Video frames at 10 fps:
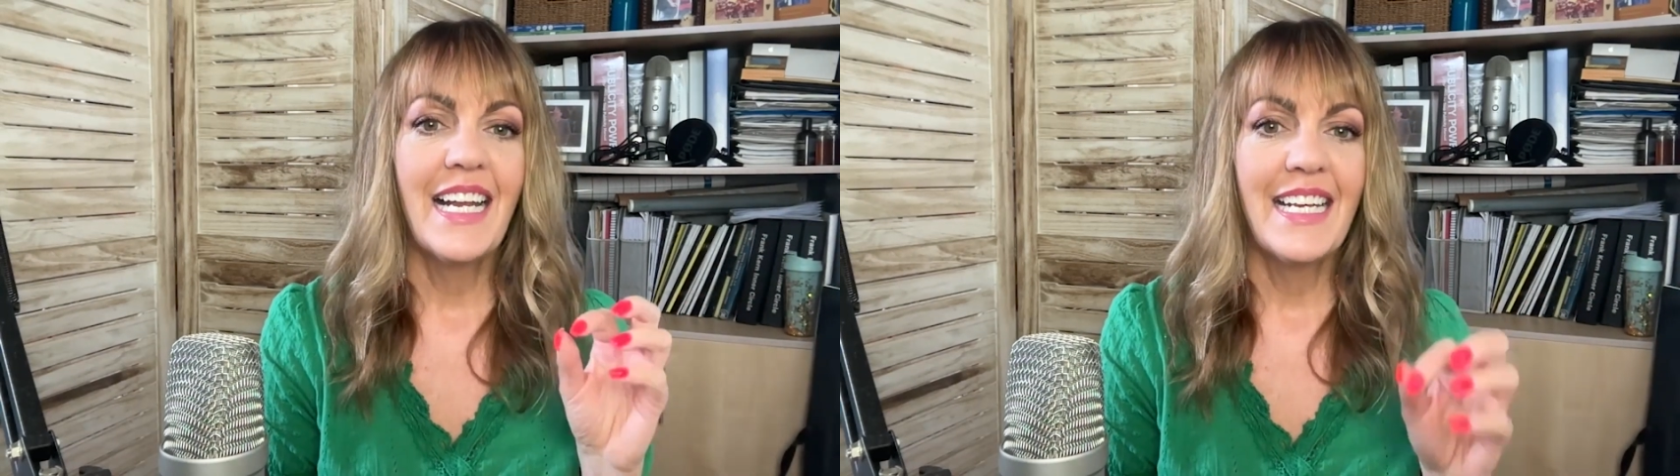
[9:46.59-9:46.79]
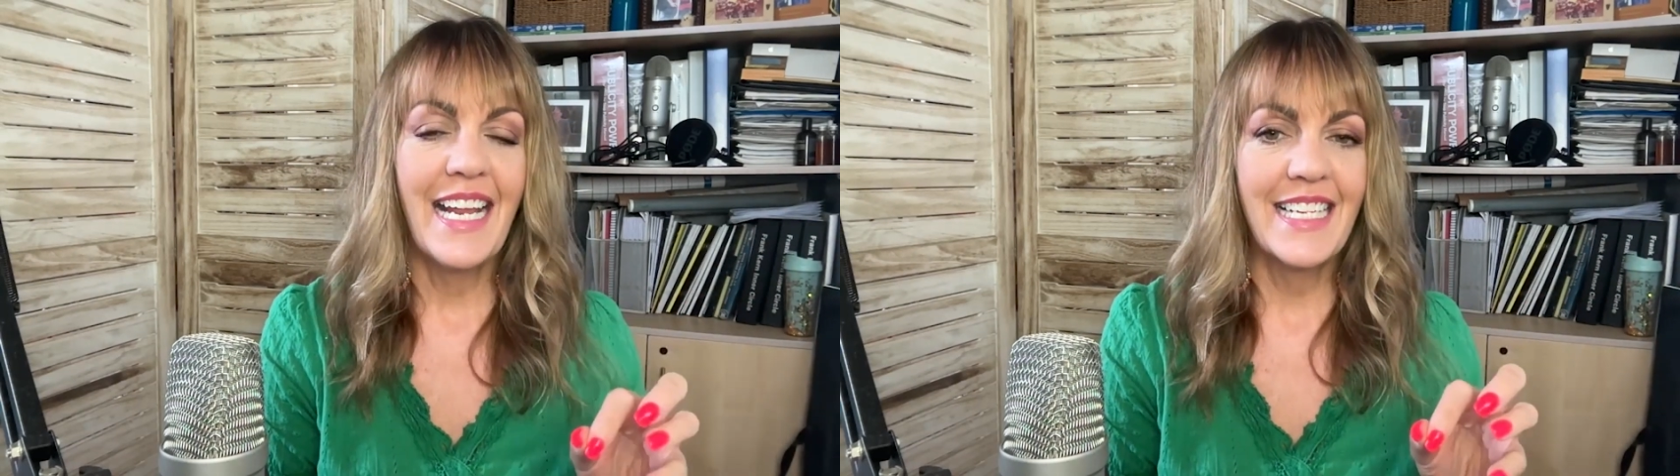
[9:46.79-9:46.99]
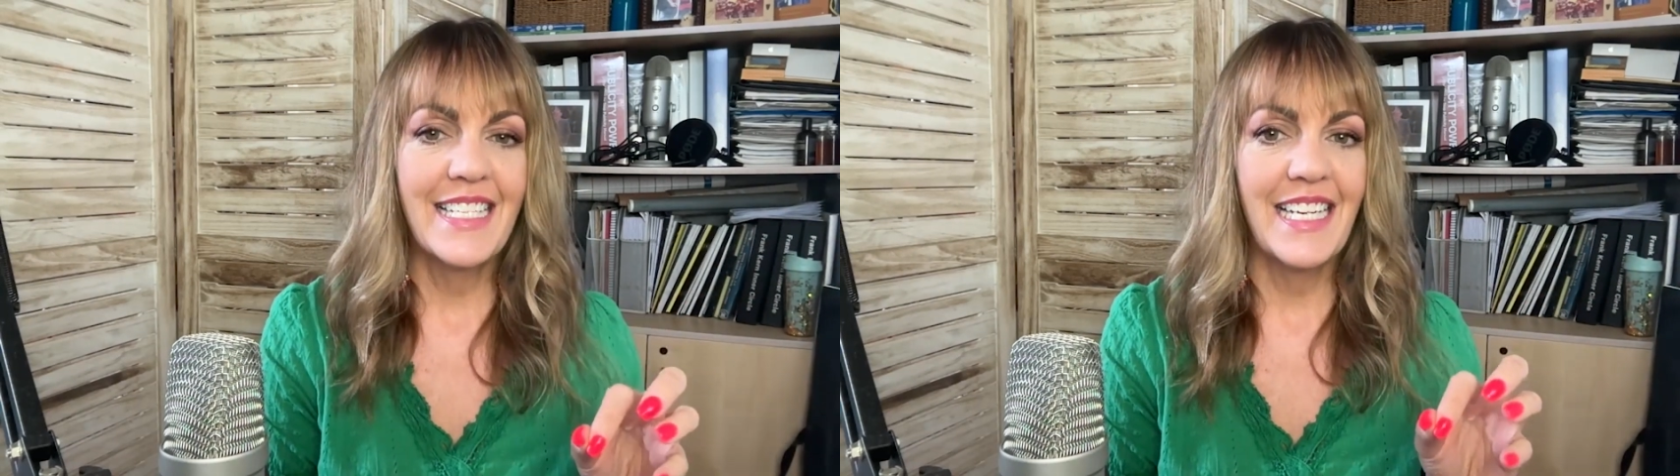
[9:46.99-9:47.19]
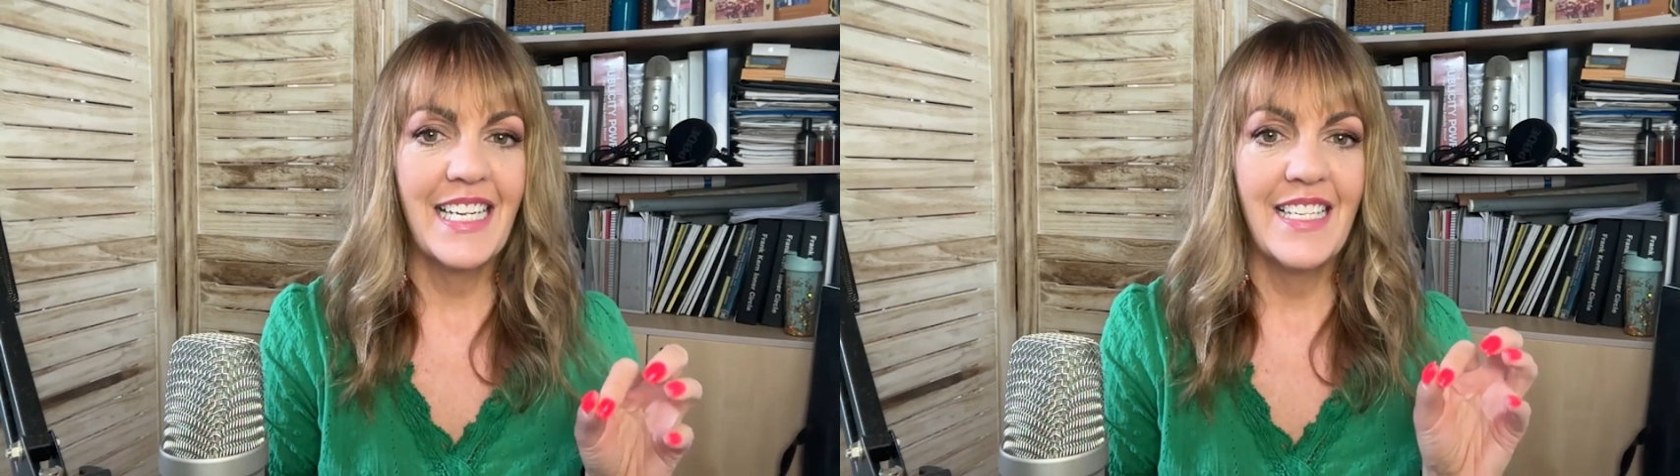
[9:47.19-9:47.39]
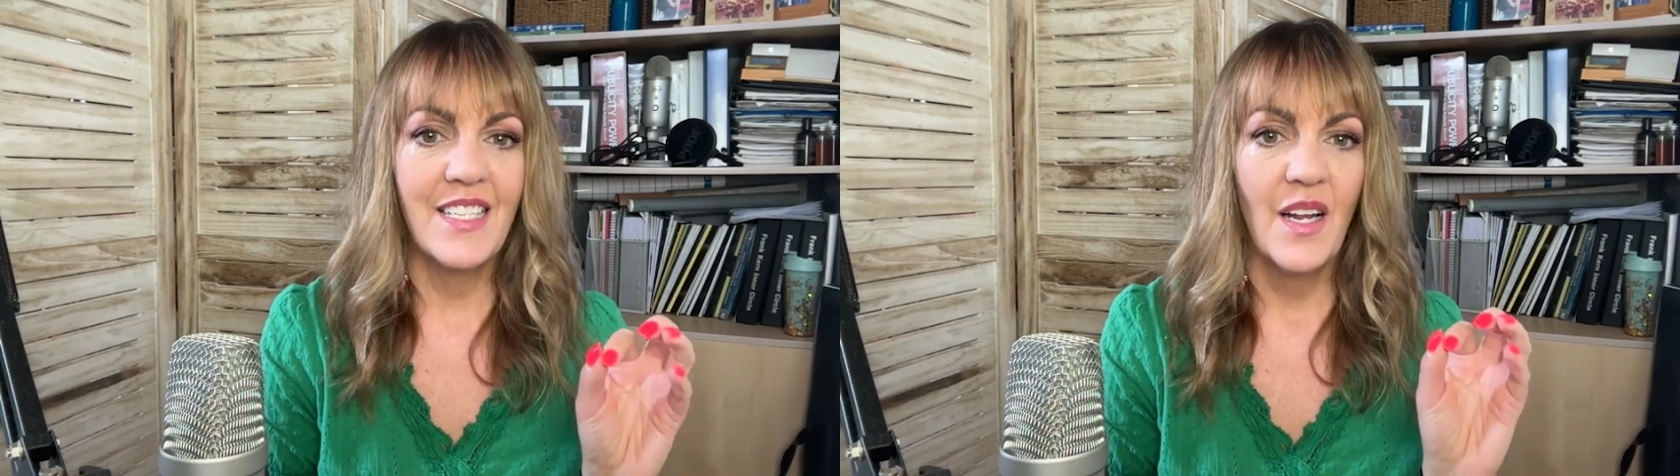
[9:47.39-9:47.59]
Next
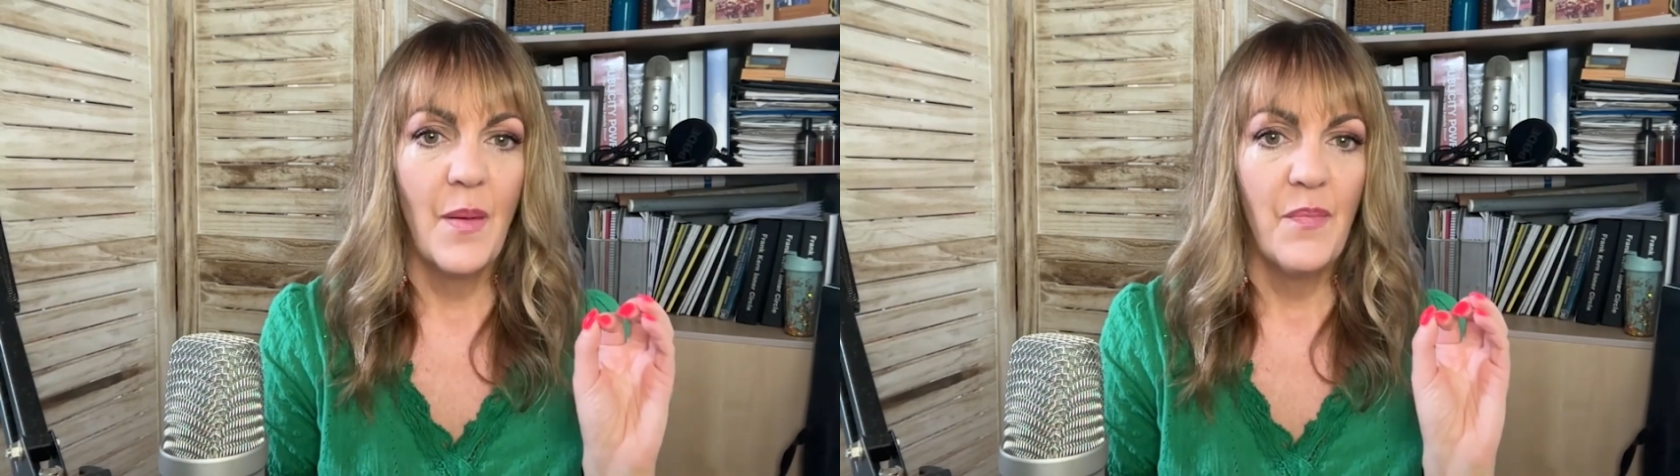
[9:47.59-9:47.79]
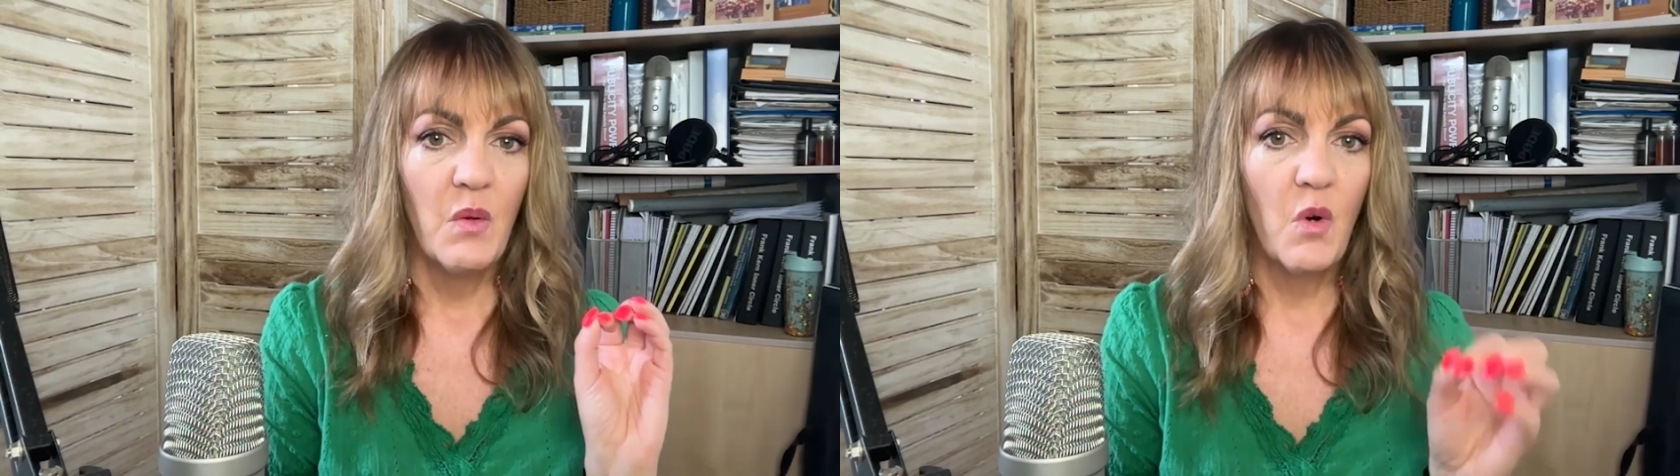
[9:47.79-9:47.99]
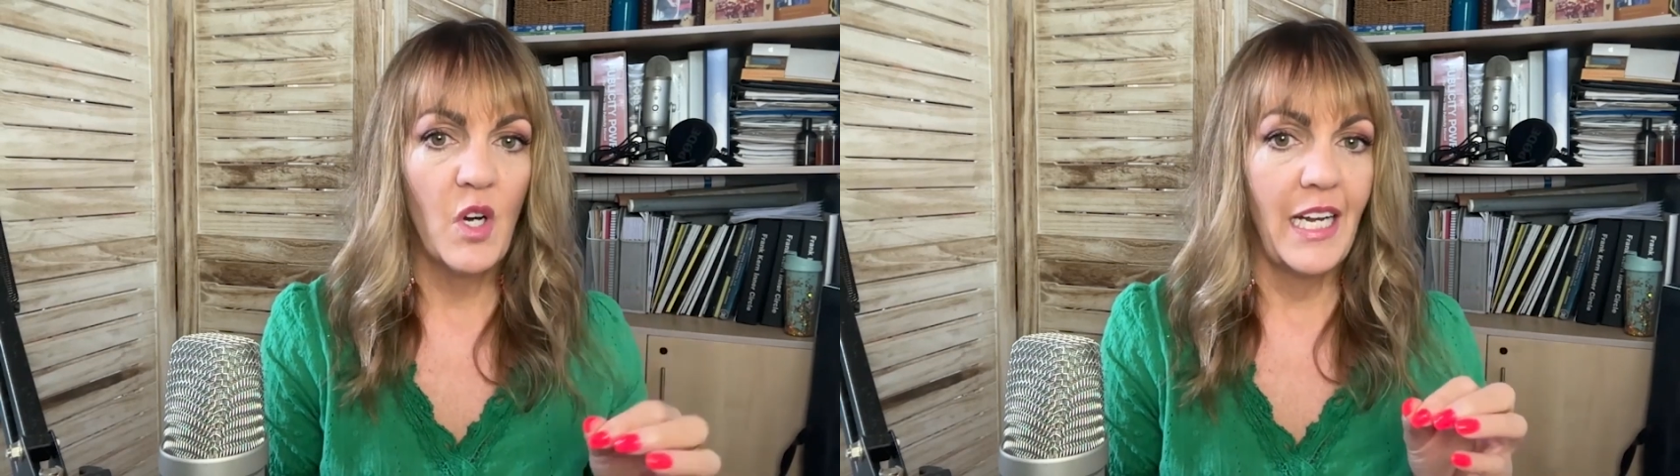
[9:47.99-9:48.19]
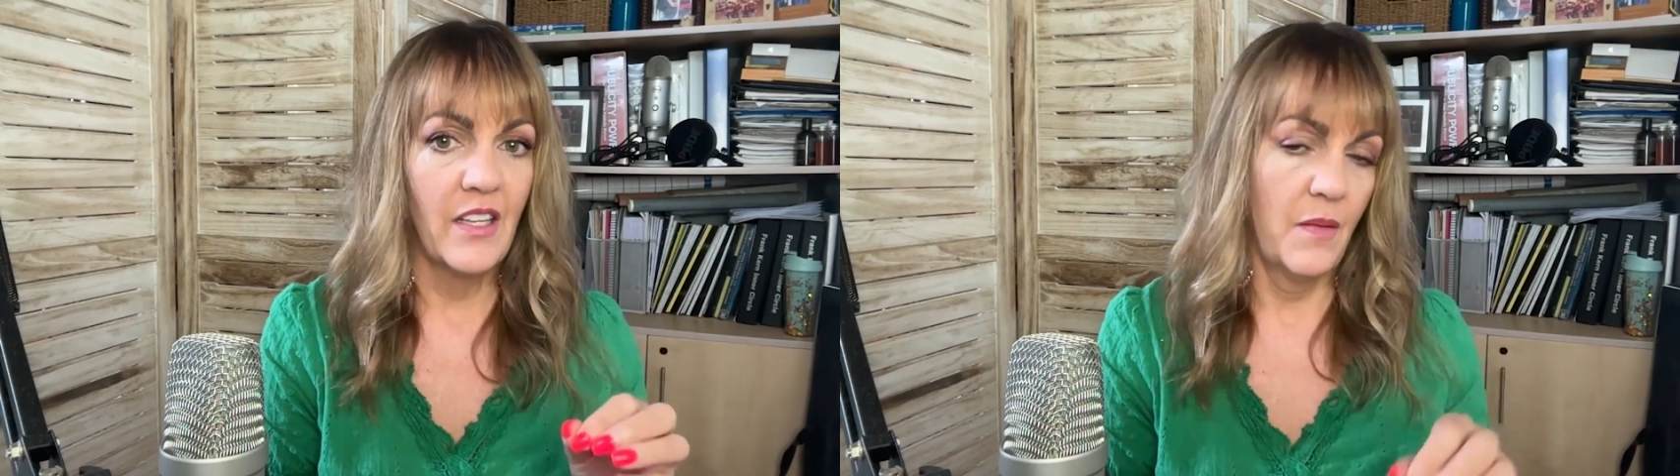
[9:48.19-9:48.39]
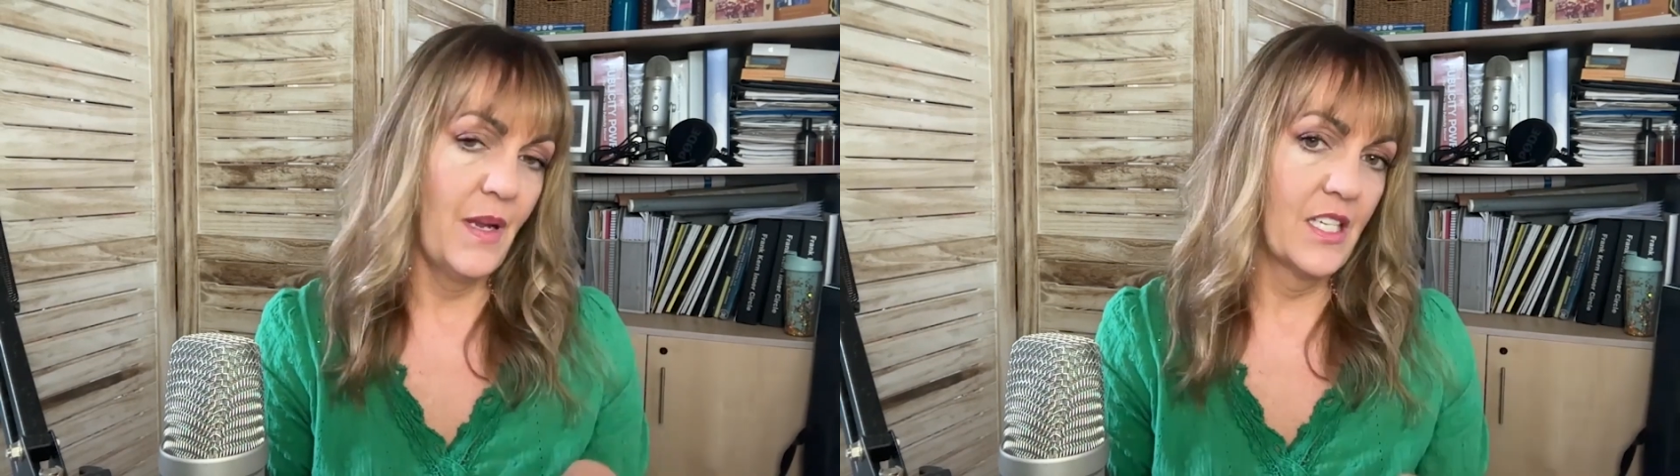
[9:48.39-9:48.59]
is working
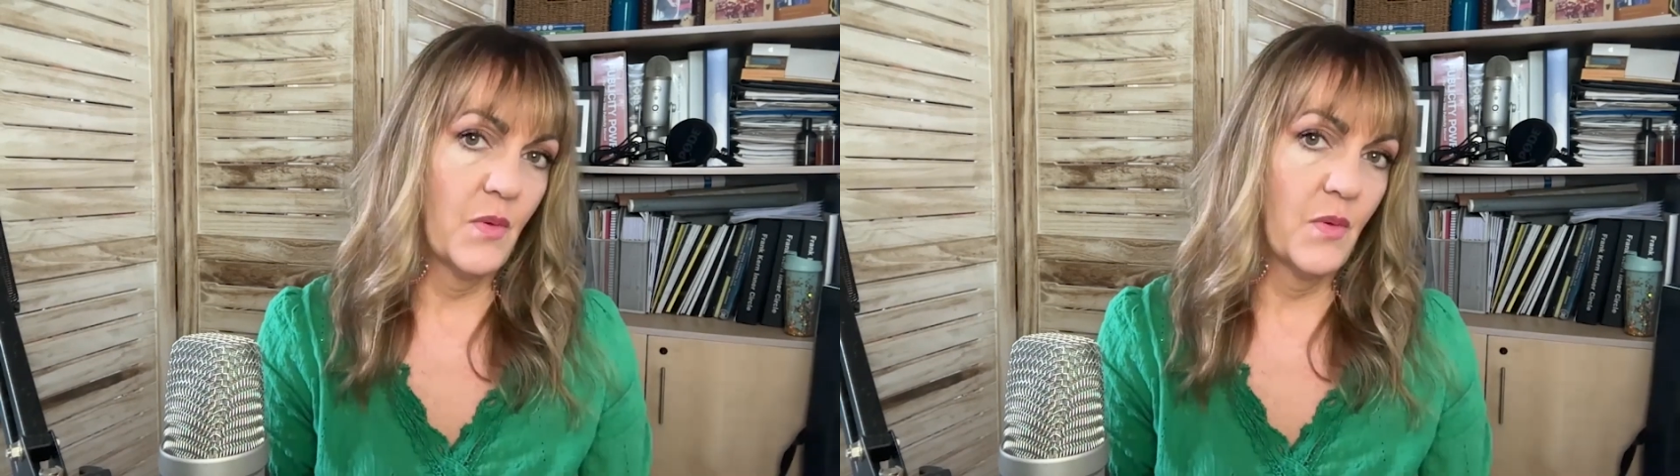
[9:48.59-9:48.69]
out the best